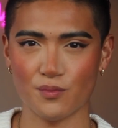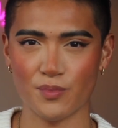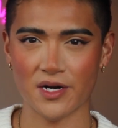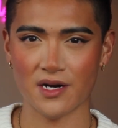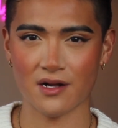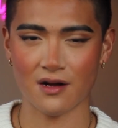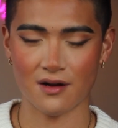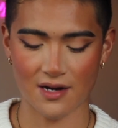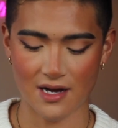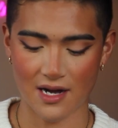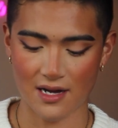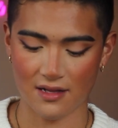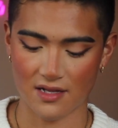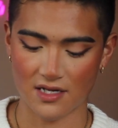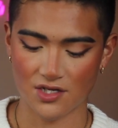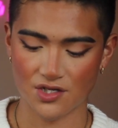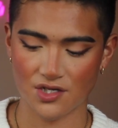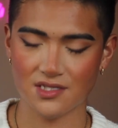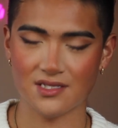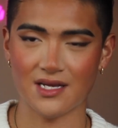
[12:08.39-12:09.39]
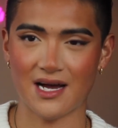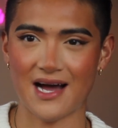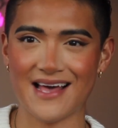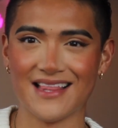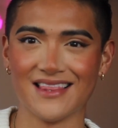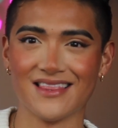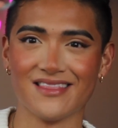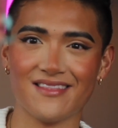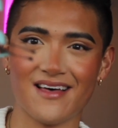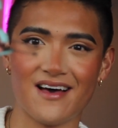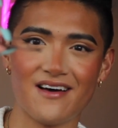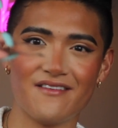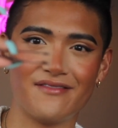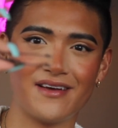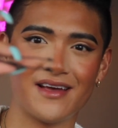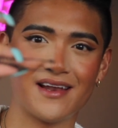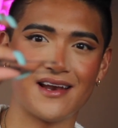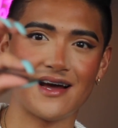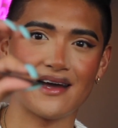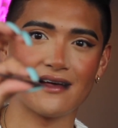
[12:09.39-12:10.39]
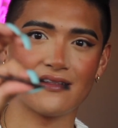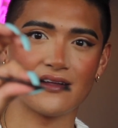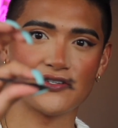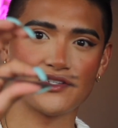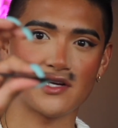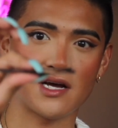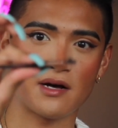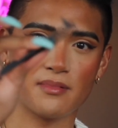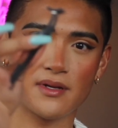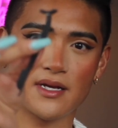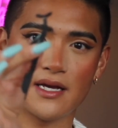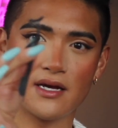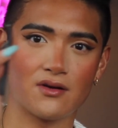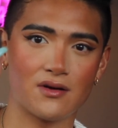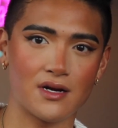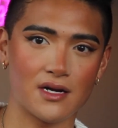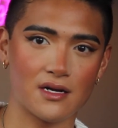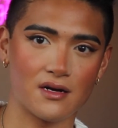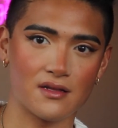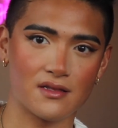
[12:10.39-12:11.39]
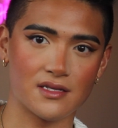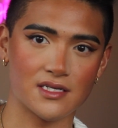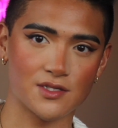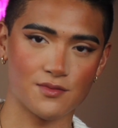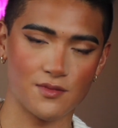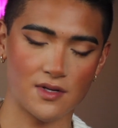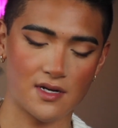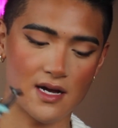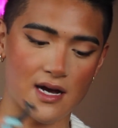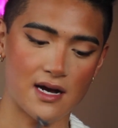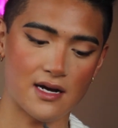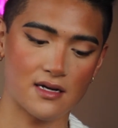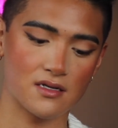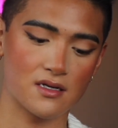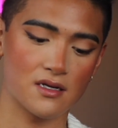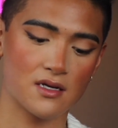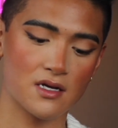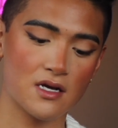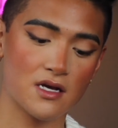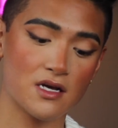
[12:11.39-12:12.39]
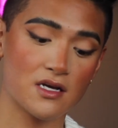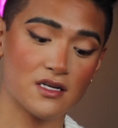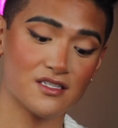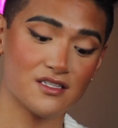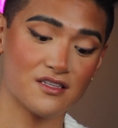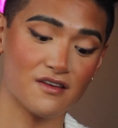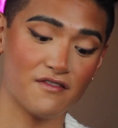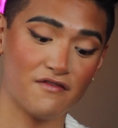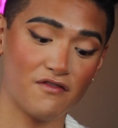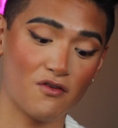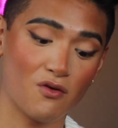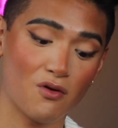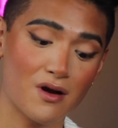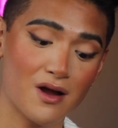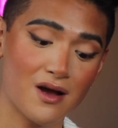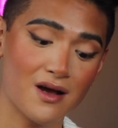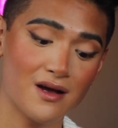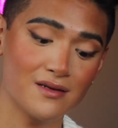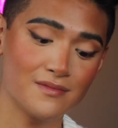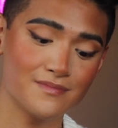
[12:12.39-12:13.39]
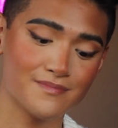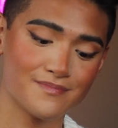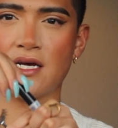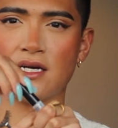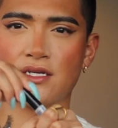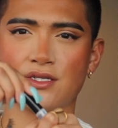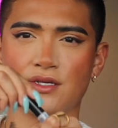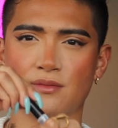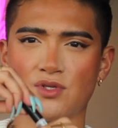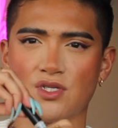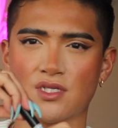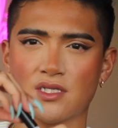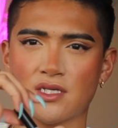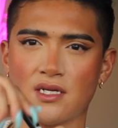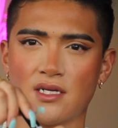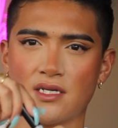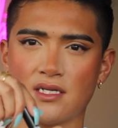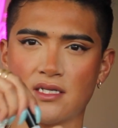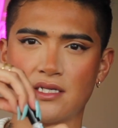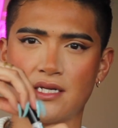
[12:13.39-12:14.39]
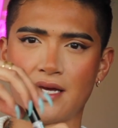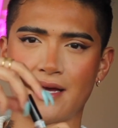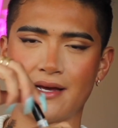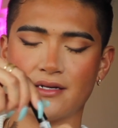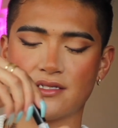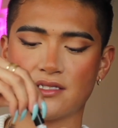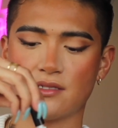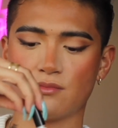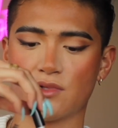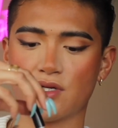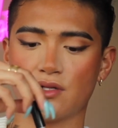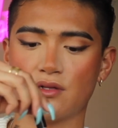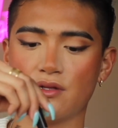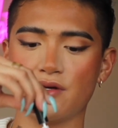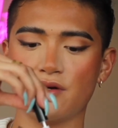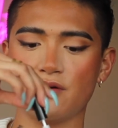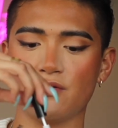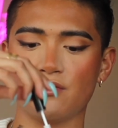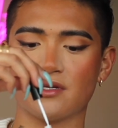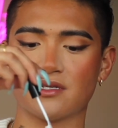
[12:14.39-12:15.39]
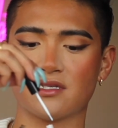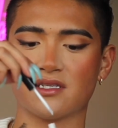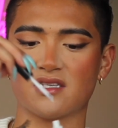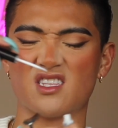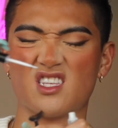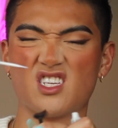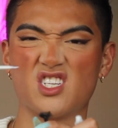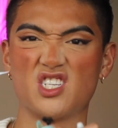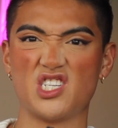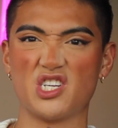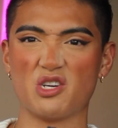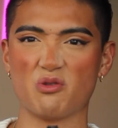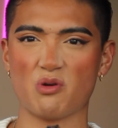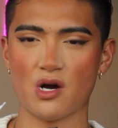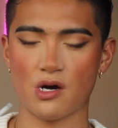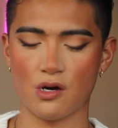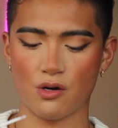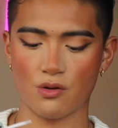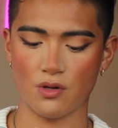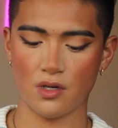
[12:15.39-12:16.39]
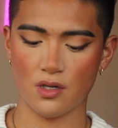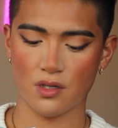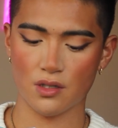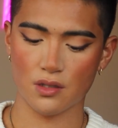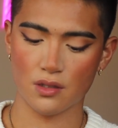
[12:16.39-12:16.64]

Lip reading: putting on eyelashes, I love an eyelash applicator. I got this one at Sephora. So I'm just gonna take some glue. This is the Duo